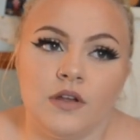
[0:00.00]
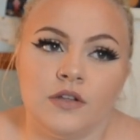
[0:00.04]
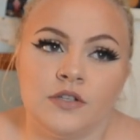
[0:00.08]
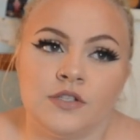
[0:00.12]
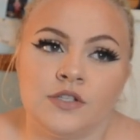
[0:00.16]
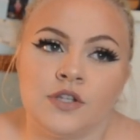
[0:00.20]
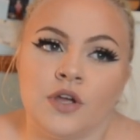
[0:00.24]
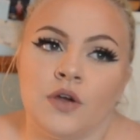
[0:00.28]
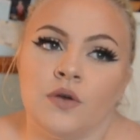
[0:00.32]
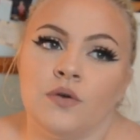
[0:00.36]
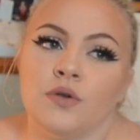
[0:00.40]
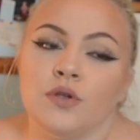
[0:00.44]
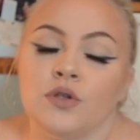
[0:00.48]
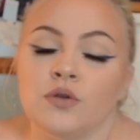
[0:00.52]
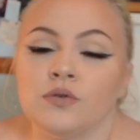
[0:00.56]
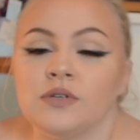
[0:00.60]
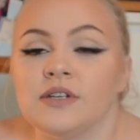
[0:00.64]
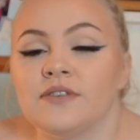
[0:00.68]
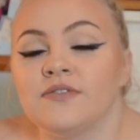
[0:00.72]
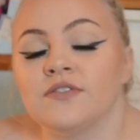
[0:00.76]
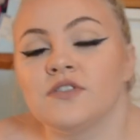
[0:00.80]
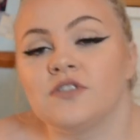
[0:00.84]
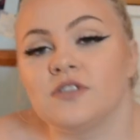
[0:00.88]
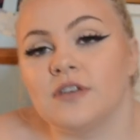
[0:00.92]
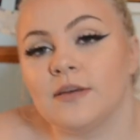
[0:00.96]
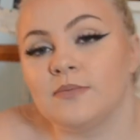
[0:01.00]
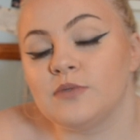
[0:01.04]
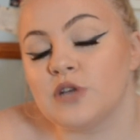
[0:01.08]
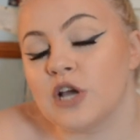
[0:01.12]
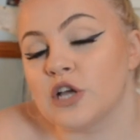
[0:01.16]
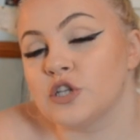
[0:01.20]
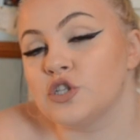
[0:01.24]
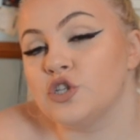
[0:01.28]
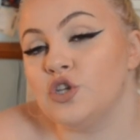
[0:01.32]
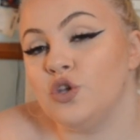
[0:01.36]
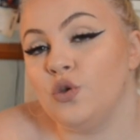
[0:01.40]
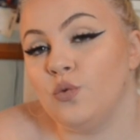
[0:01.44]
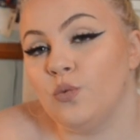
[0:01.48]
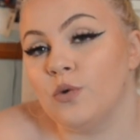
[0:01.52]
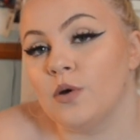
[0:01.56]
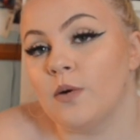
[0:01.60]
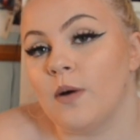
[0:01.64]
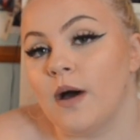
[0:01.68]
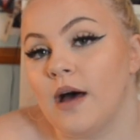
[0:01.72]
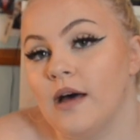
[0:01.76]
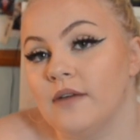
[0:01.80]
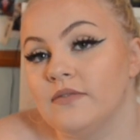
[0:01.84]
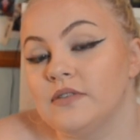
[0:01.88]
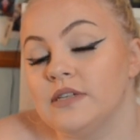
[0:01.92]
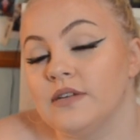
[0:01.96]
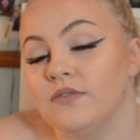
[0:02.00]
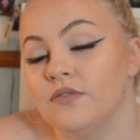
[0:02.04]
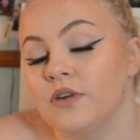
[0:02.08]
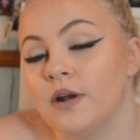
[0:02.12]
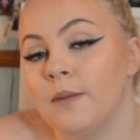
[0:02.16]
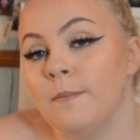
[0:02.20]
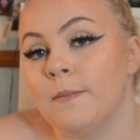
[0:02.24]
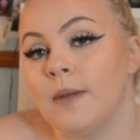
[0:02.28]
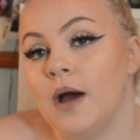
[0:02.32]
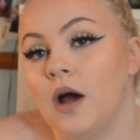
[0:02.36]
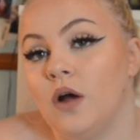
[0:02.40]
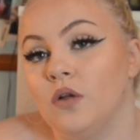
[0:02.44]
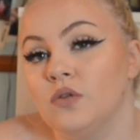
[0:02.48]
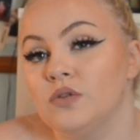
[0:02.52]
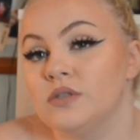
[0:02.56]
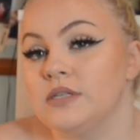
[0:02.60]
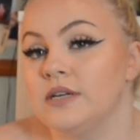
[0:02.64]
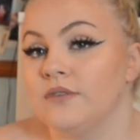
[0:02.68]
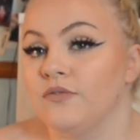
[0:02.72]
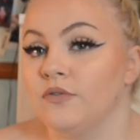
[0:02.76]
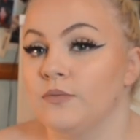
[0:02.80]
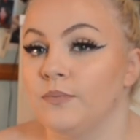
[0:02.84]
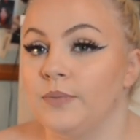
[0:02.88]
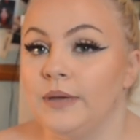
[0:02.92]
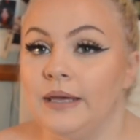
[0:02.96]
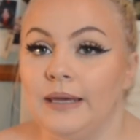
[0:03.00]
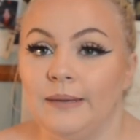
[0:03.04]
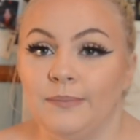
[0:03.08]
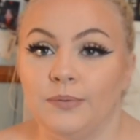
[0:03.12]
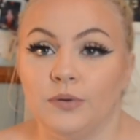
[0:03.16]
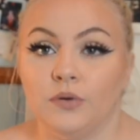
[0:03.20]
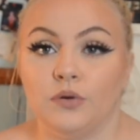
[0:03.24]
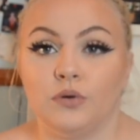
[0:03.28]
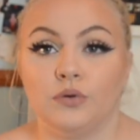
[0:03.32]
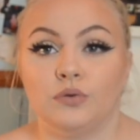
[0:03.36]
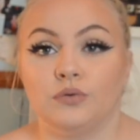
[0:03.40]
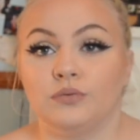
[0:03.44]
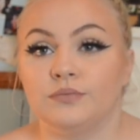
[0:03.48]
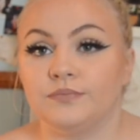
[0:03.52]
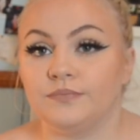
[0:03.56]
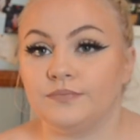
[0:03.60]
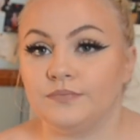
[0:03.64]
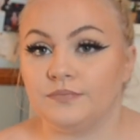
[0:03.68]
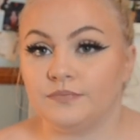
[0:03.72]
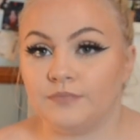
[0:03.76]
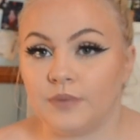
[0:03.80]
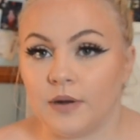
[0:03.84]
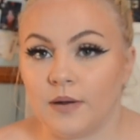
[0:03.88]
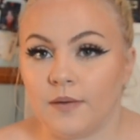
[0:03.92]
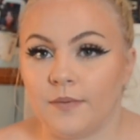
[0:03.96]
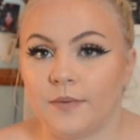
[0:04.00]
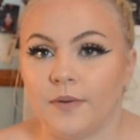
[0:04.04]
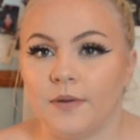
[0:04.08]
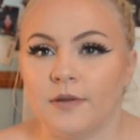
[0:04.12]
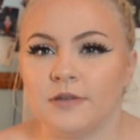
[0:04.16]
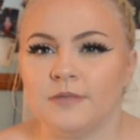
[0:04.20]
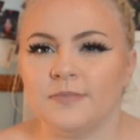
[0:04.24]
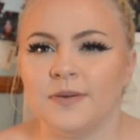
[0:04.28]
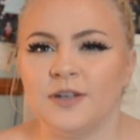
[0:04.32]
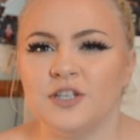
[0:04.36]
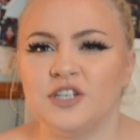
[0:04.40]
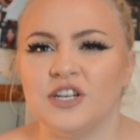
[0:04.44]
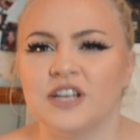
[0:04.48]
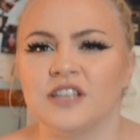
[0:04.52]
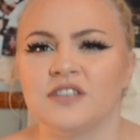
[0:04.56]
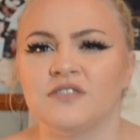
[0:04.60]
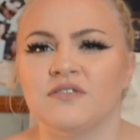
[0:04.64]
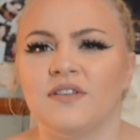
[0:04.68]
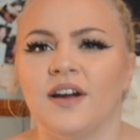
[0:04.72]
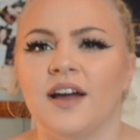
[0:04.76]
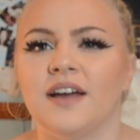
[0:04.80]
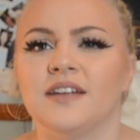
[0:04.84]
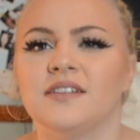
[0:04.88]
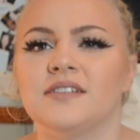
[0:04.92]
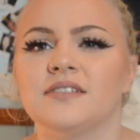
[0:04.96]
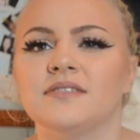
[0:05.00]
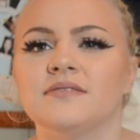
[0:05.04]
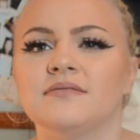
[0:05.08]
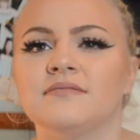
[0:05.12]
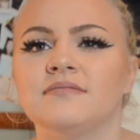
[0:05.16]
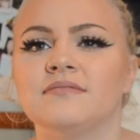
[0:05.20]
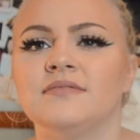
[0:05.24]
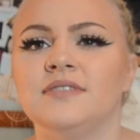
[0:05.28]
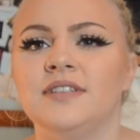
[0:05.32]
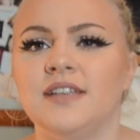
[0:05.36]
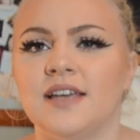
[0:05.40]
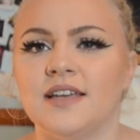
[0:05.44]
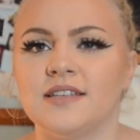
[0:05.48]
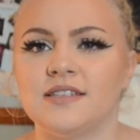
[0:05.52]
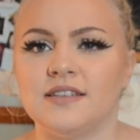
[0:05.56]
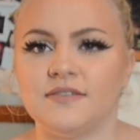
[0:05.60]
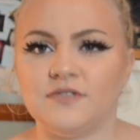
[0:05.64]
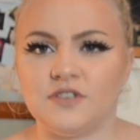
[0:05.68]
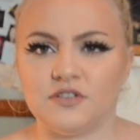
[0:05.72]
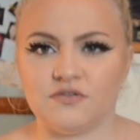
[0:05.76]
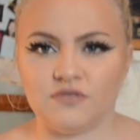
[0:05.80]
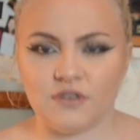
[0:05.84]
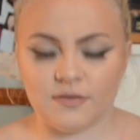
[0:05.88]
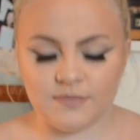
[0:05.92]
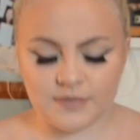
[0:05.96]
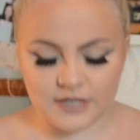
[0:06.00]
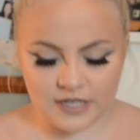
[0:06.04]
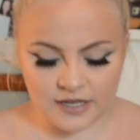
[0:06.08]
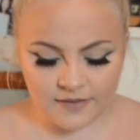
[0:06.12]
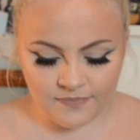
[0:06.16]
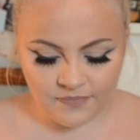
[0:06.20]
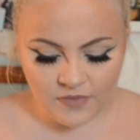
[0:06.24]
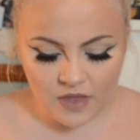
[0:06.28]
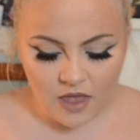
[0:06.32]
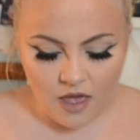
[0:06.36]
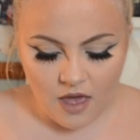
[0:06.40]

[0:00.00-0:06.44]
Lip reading: So your different subjects, you will have different amounts, different people, blah blah blah. Is my chest red? Yes, I just rubbed it.